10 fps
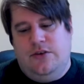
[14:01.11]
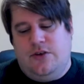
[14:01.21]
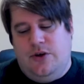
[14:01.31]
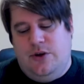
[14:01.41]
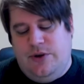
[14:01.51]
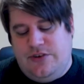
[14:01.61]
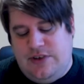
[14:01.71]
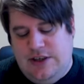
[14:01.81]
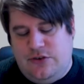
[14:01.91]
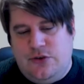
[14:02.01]
So you will
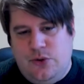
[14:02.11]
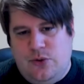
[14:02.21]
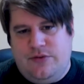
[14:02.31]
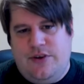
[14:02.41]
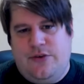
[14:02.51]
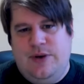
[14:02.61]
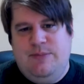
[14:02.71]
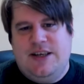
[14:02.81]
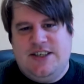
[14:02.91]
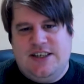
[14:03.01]
see two of the three
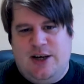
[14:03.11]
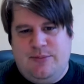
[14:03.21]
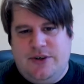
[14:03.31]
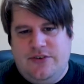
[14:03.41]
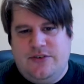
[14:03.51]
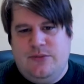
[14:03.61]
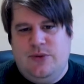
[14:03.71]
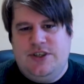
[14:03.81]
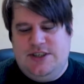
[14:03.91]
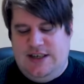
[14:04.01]
magic numbers,
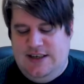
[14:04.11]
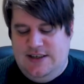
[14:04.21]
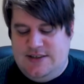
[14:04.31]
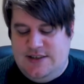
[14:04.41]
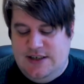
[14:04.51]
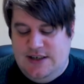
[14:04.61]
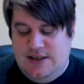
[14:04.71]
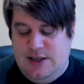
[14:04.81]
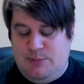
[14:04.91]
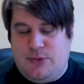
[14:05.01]
which is
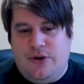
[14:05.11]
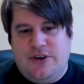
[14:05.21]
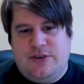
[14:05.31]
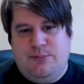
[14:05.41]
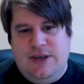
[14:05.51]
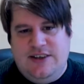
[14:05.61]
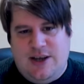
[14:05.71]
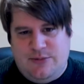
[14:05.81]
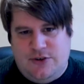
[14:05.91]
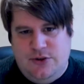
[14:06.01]
the product P
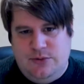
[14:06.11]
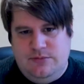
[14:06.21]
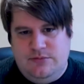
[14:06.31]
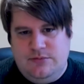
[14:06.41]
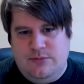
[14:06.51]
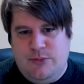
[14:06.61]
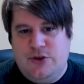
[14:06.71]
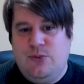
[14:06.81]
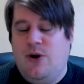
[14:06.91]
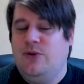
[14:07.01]
times Q, but
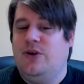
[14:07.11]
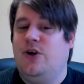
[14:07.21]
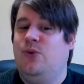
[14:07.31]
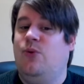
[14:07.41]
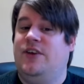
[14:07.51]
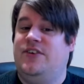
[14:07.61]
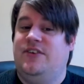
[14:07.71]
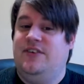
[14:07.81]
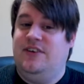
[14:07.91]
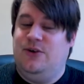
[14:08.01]
you won't know what
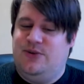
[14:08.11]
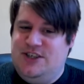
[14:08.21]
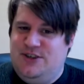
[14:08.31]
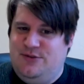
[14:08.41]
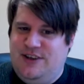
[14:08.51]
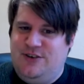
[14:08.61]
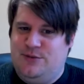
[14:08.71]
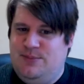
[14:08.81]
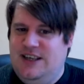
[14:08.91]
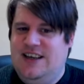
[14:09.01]
the original
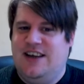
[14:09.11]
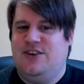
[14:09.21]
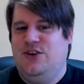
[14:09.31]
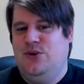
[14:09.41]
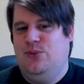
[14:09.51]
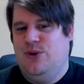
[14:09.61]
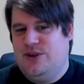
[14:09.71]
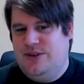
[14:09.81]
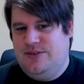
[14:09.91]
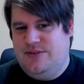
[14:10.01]
values P and Q
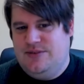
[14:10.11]
were.